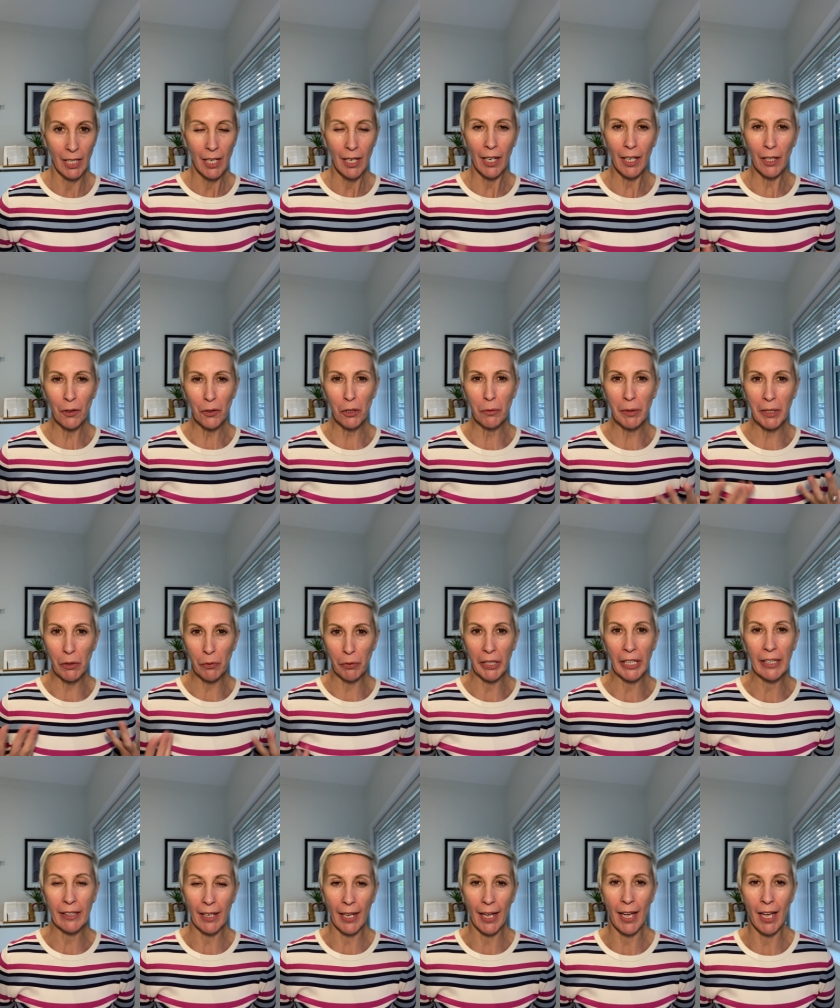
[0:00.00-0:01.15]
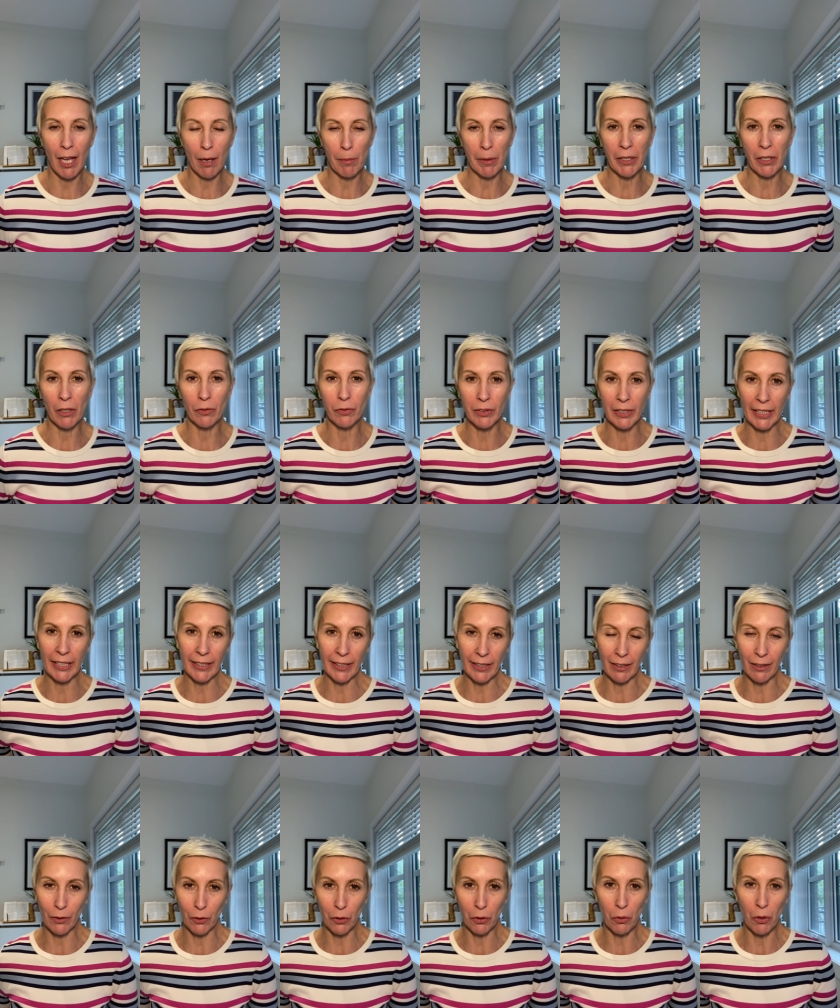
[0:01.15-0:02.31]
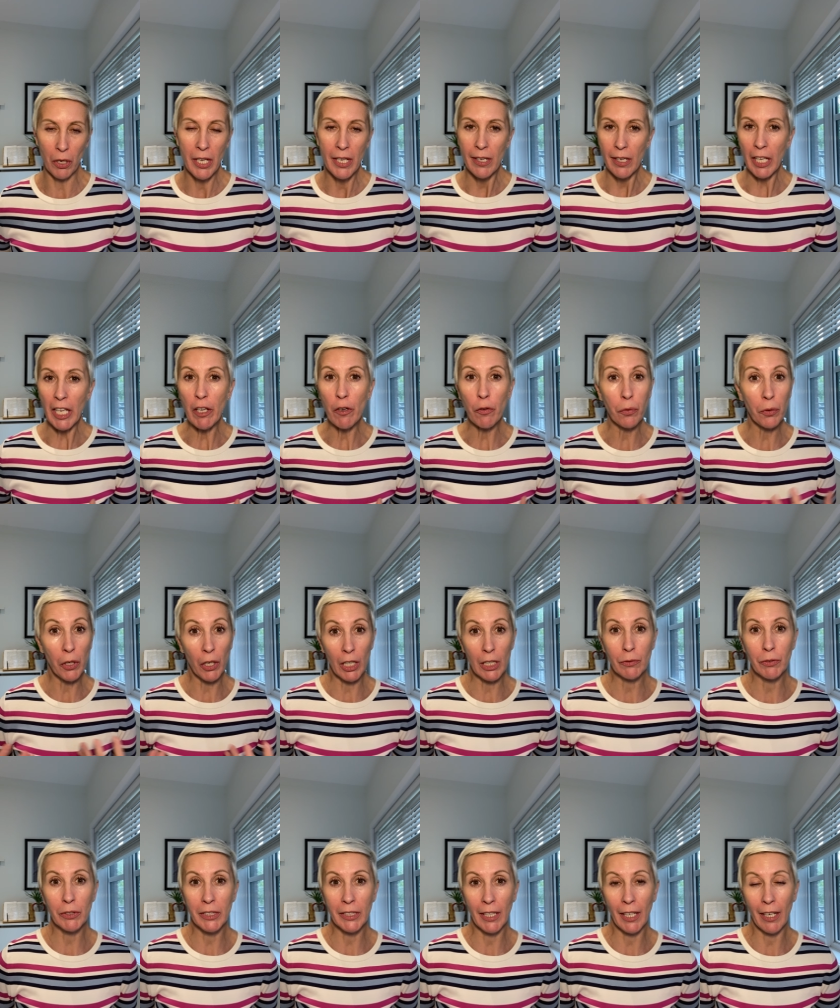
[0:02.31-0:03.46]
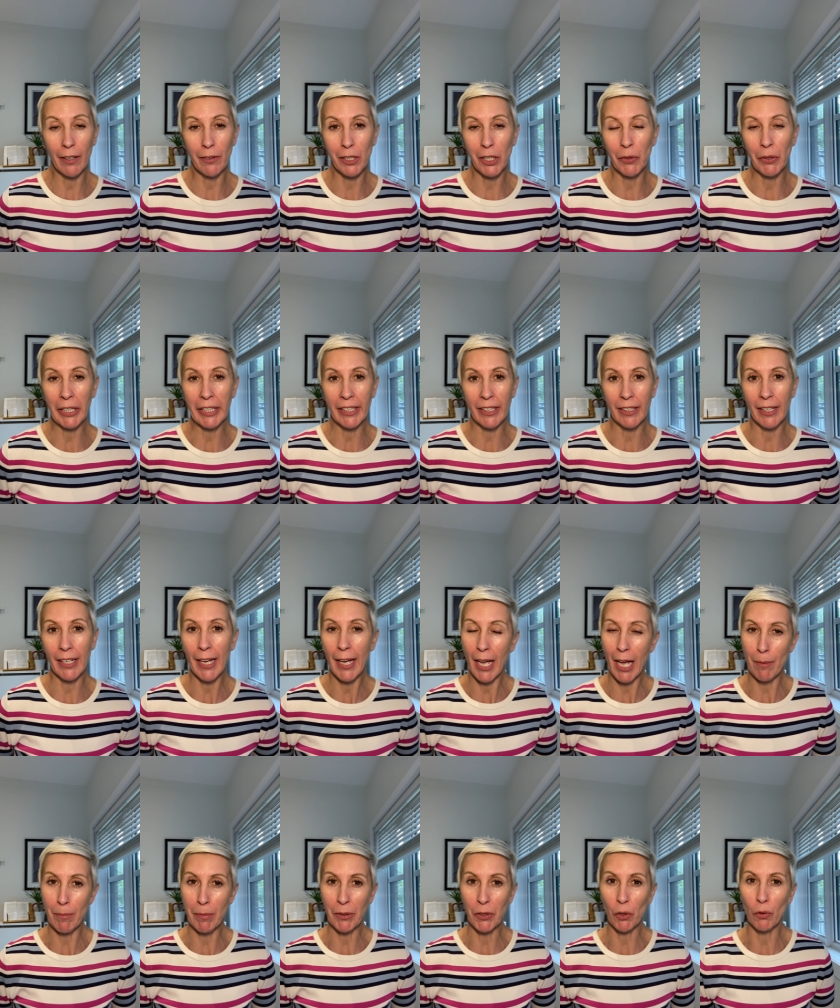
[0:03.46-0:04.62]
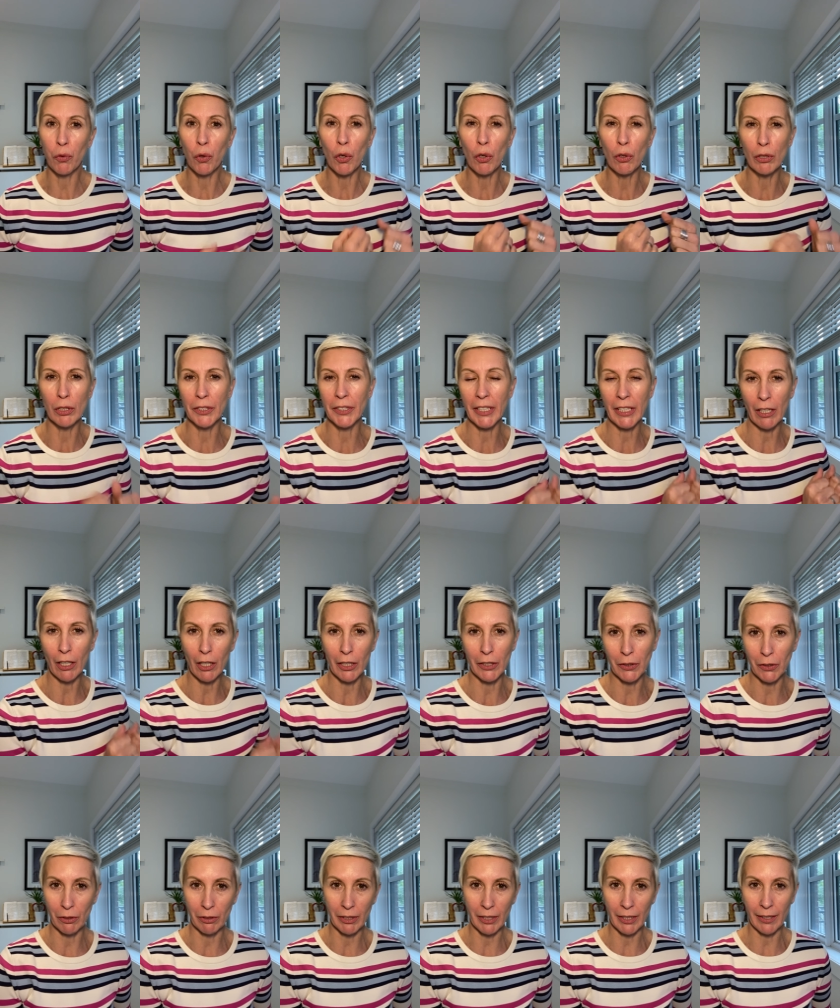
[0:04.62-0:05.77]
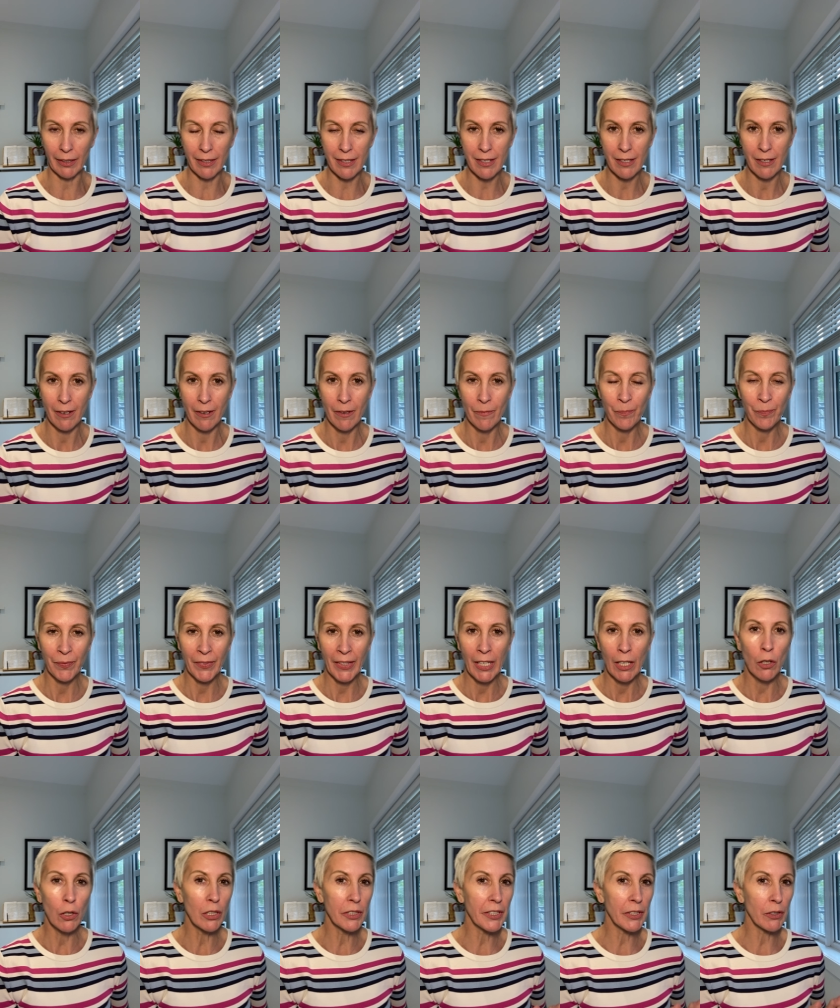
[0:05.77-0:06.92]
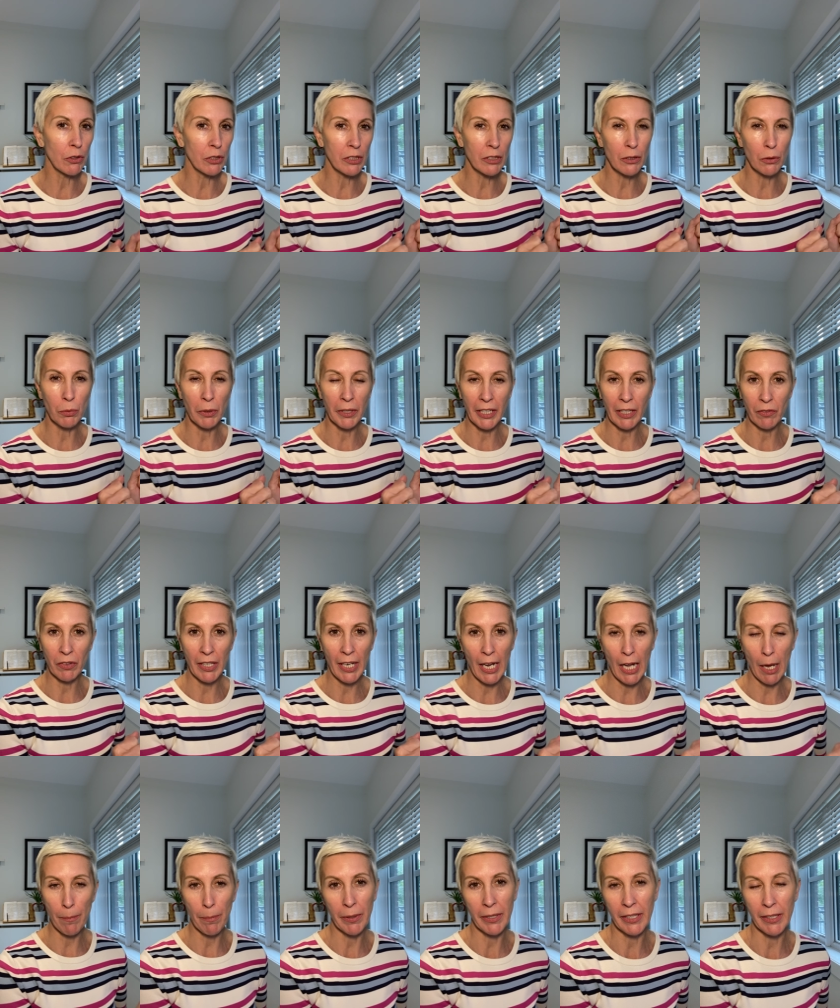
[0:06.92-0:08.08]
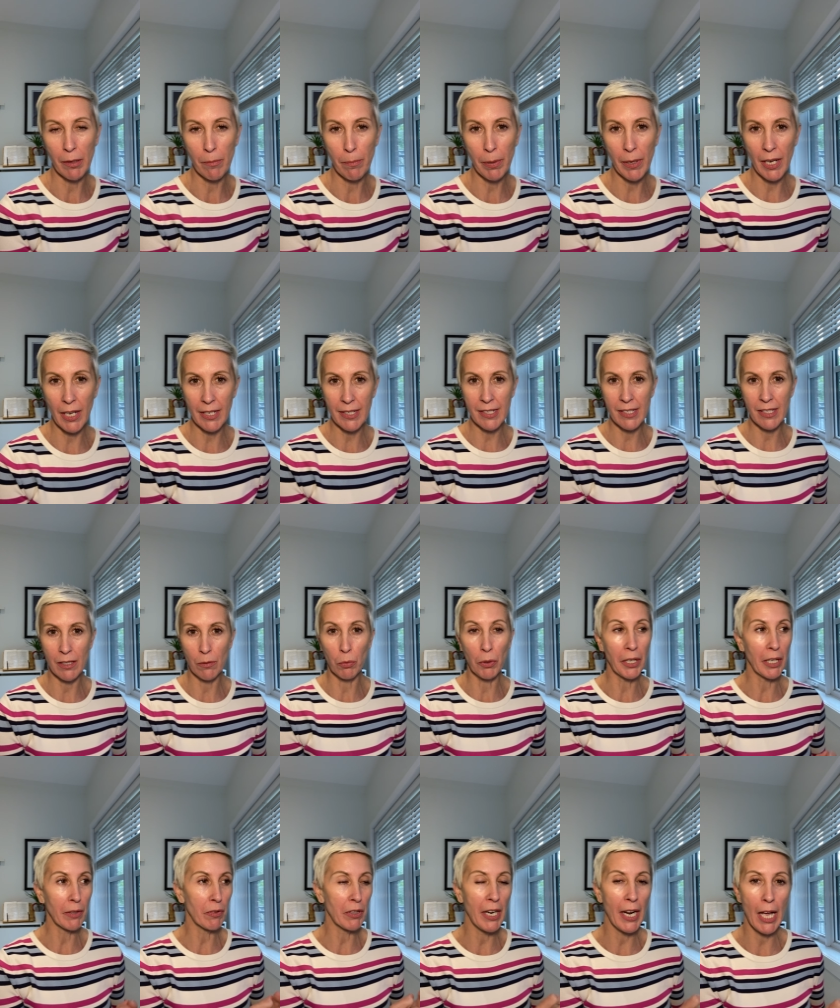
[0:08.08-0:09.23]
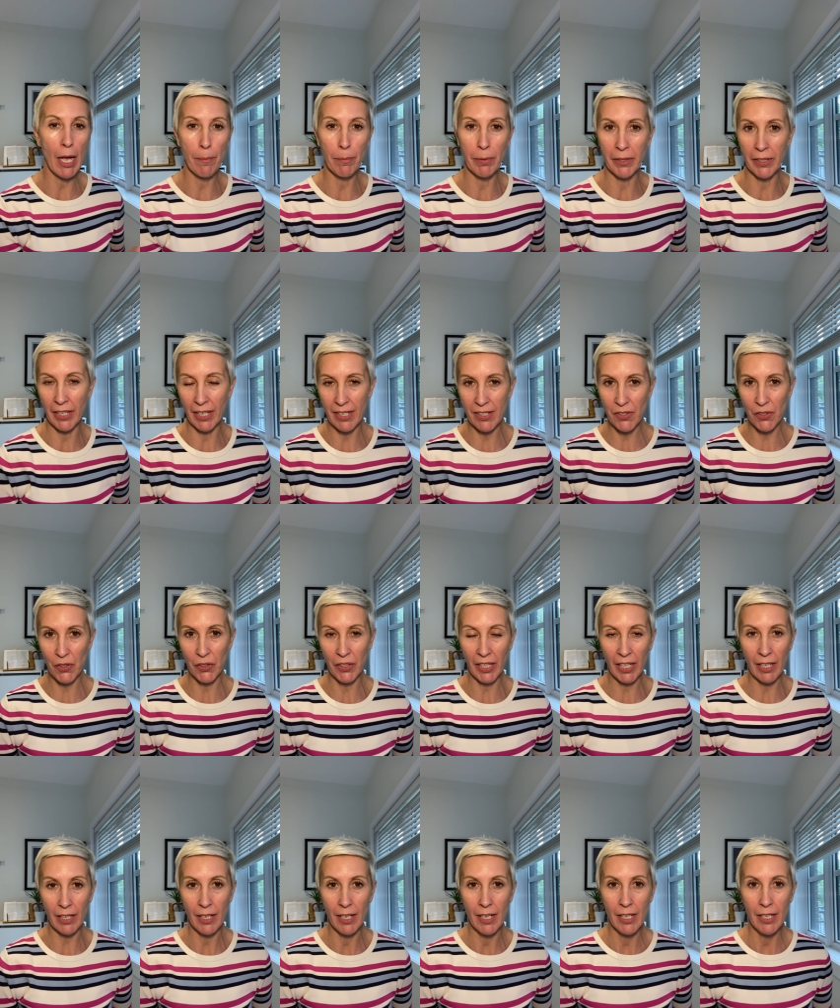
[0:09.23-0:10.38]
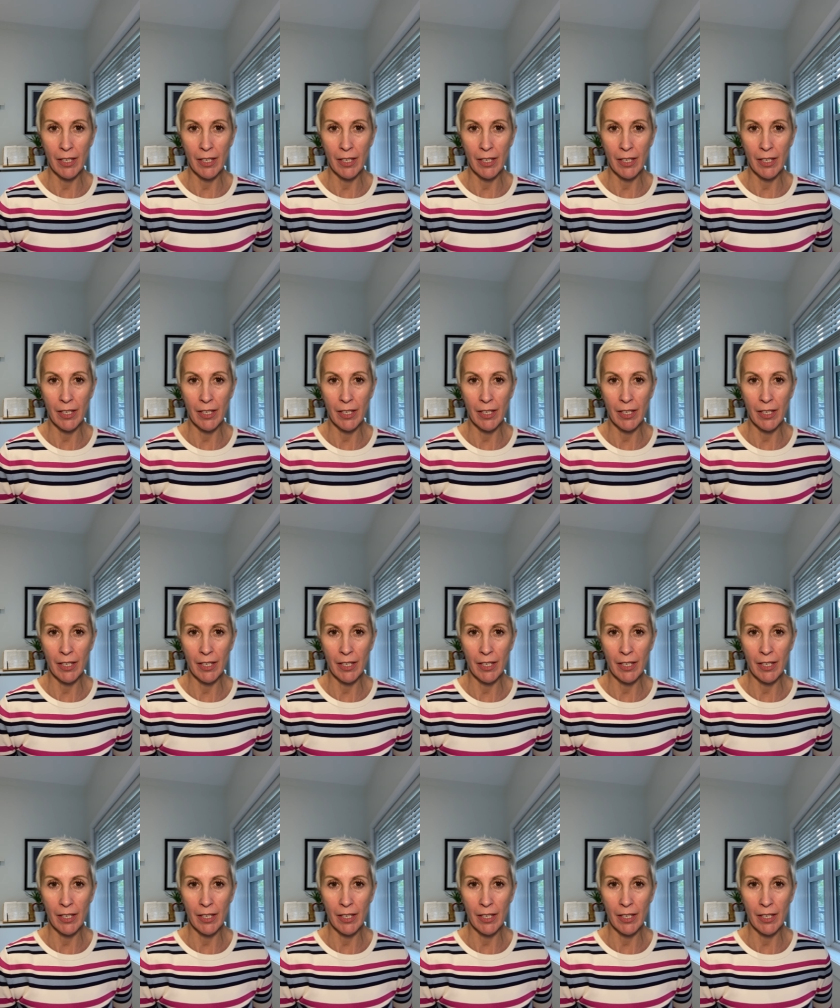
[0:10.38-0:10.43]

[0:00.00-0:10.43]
How do we create a habit of letting go if we already have created a habit of holding on to things, holding on to whatever happened in the past, whatever happened yesterday?